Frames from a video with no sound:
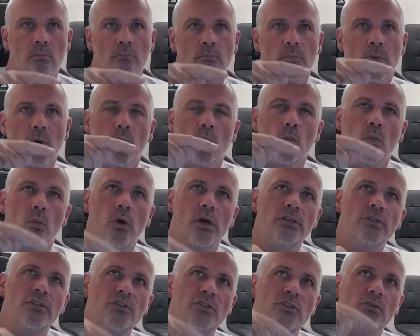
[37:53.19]
But
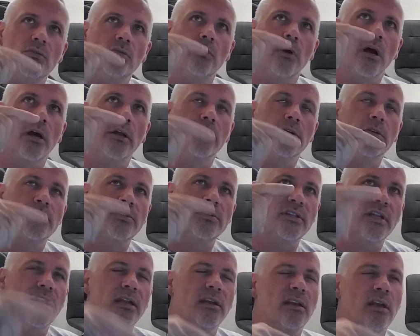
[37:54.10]
once you
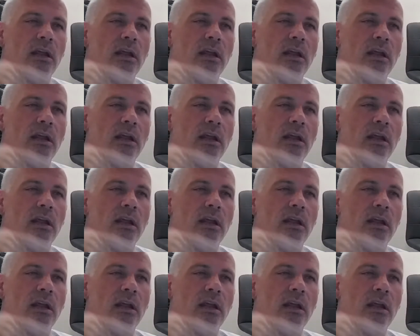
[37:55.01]
understand,